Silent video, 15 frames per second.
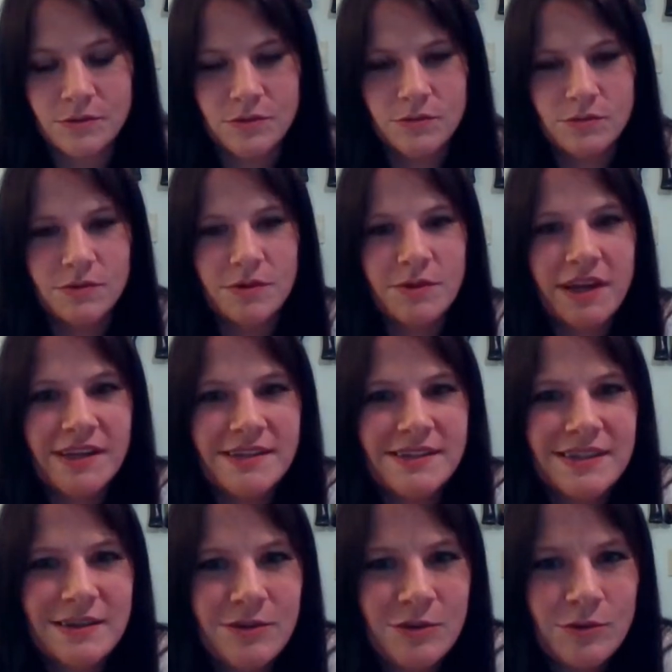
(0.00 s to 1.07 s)
Ooh, okay,
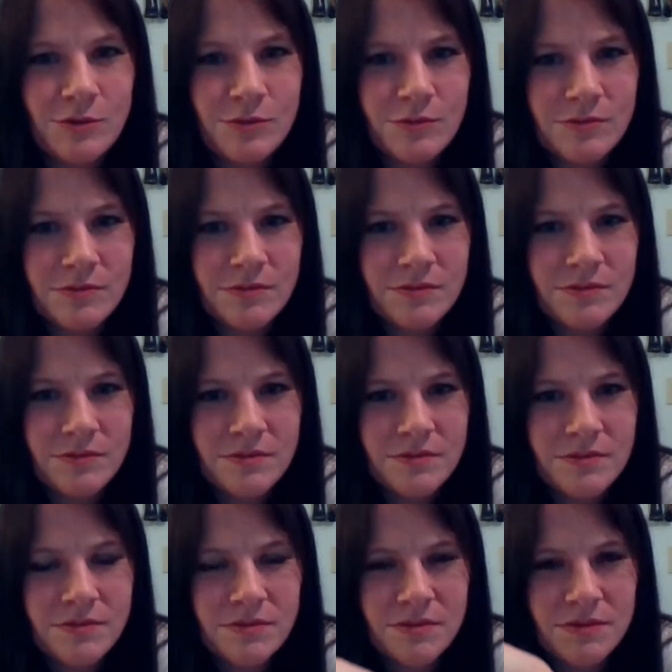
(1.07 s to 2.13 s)
so you,
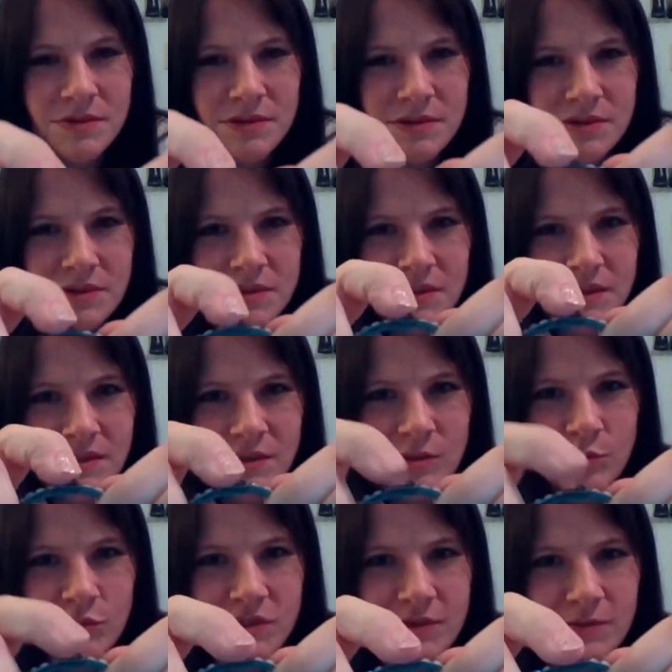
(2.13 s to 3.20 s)

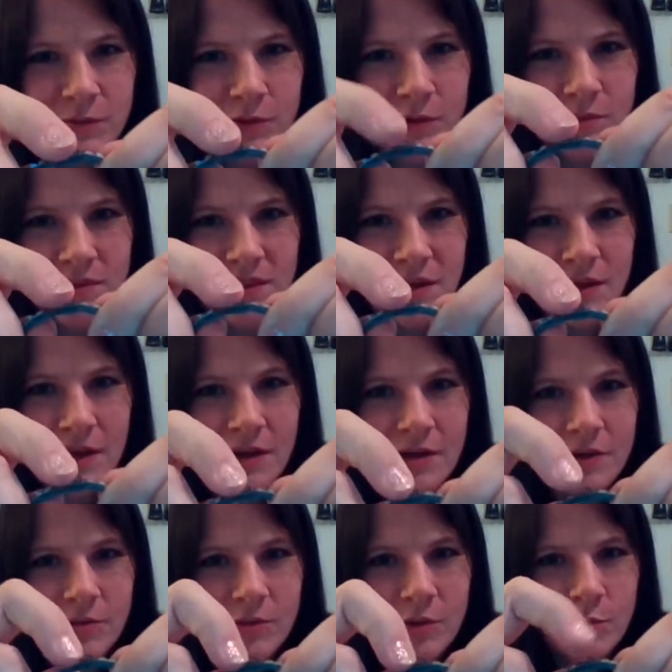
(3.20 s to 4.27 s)
you push it forward, what's,
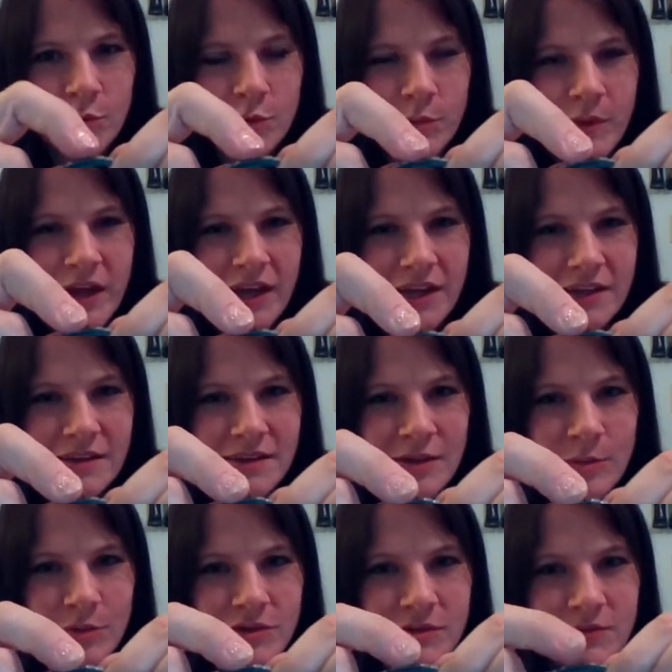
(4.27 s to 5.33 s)
oh, you pull it back?
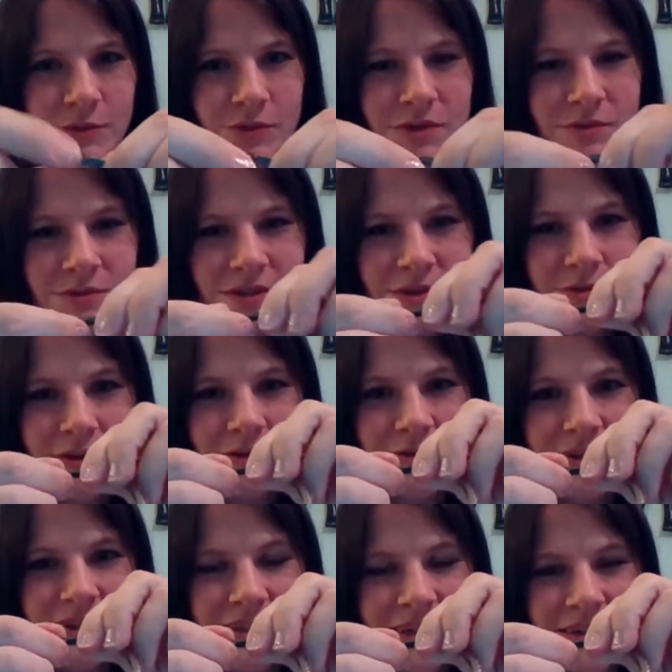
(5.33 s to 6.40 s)
You push it forward? What's going on
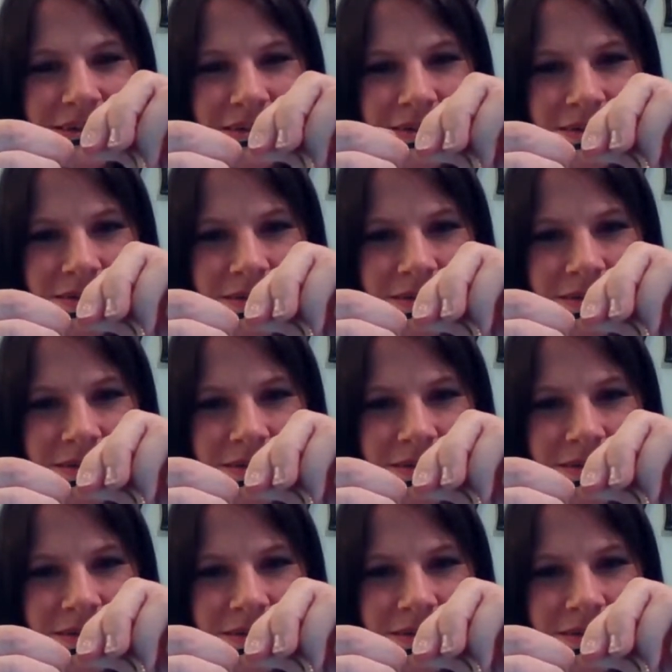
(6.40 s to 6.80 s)
with this thing?